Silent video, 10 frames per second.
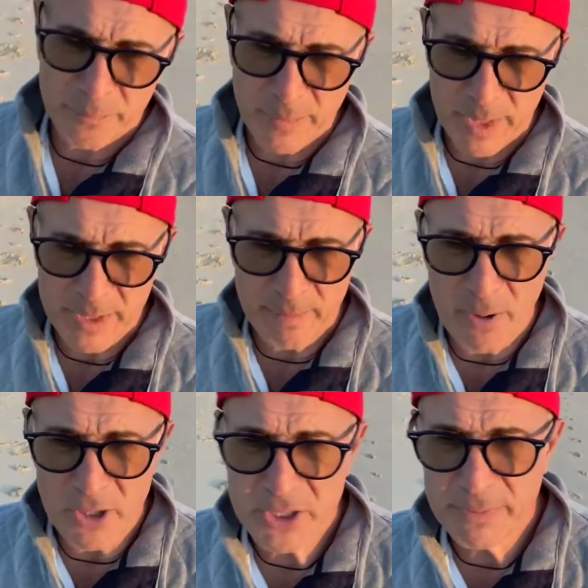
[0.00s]
the
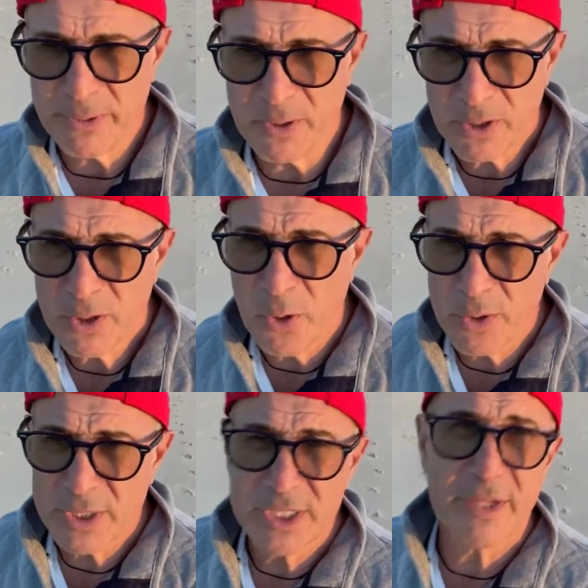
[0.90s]
possible
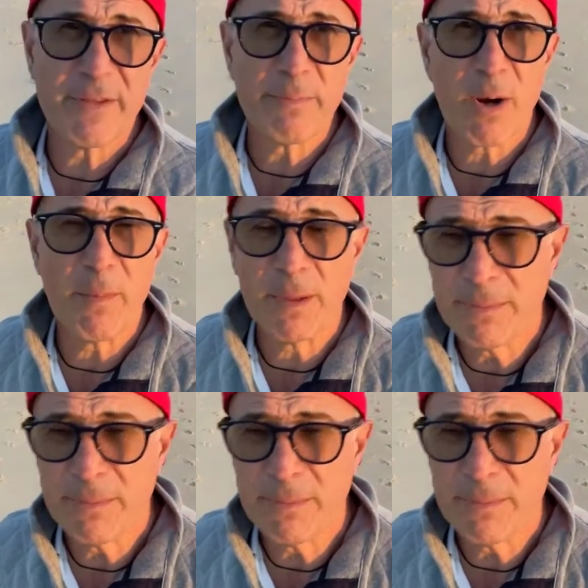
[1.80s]
causes of the problem.